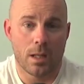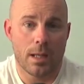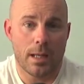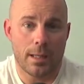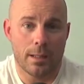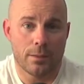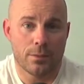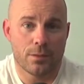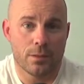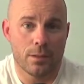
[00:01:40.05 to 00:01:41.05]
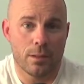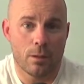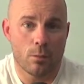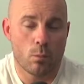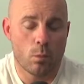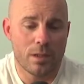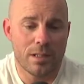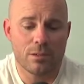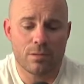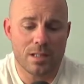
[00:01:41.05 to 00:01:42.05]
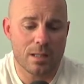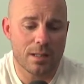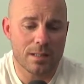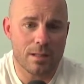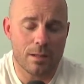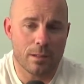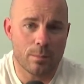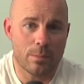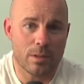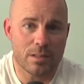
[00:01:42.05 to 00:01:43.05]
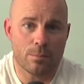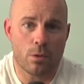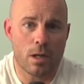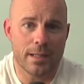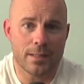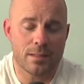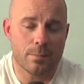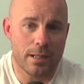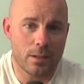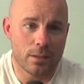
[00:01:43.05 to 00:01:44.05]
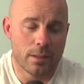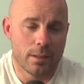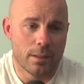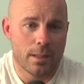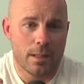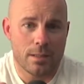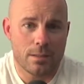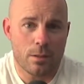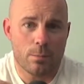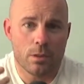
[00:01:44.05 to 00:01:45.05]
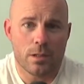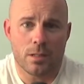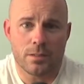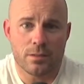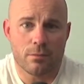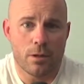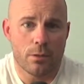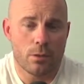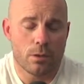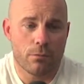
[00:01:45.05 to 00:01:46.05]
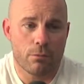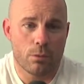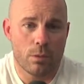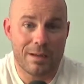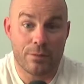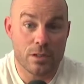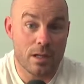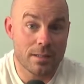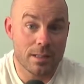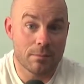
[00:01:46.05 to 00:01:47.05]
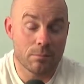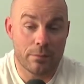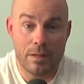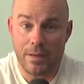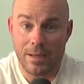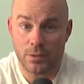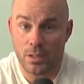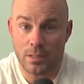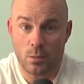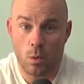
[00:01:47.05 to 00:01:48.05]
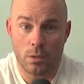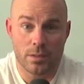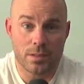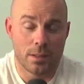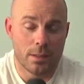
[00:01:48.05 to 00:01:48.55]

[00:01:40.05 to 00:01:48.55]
And, you know, one of the interesting things that I think people are surprised about is that the podcast has grown not through advertising. I've never advertised once.